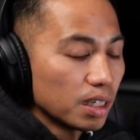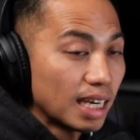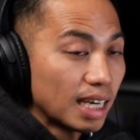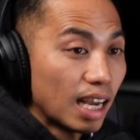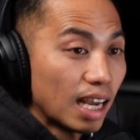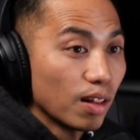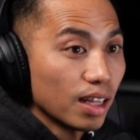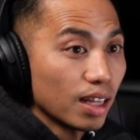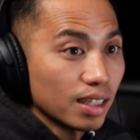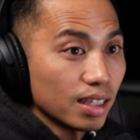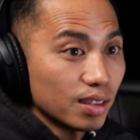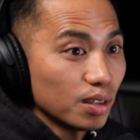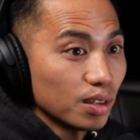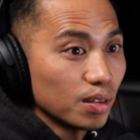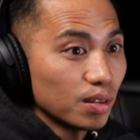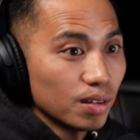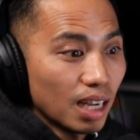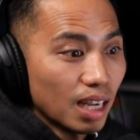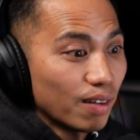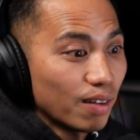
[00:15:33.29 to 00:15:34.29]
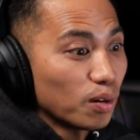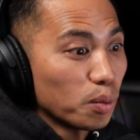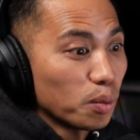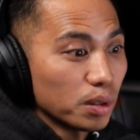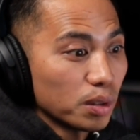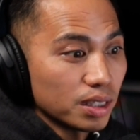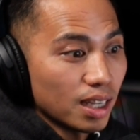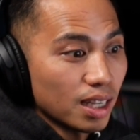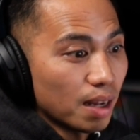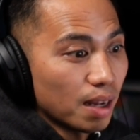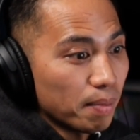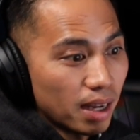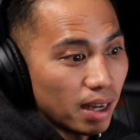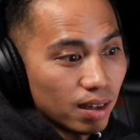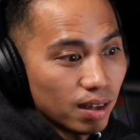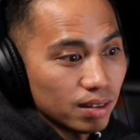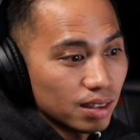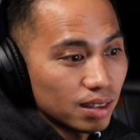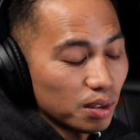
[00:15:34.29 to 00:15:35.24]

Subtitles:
Now, like, dude, everyone's got mounts.